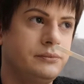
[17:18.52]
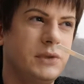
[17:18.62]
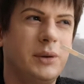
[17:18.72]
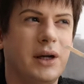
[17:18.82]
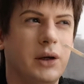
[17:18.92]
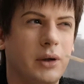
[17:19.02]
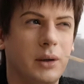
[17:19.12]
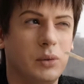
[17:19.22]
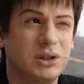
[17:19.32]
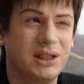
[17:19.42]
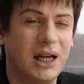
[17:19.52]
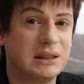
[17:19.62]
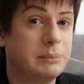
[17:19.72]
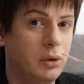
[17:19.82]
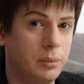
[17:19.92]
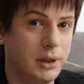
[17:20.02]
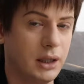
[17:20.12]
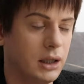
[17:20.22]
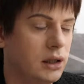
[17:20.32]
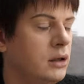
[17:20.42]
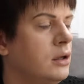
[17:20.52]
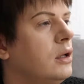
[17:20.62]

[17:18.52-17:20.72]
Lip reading: but when I got it, it wasn't as popular.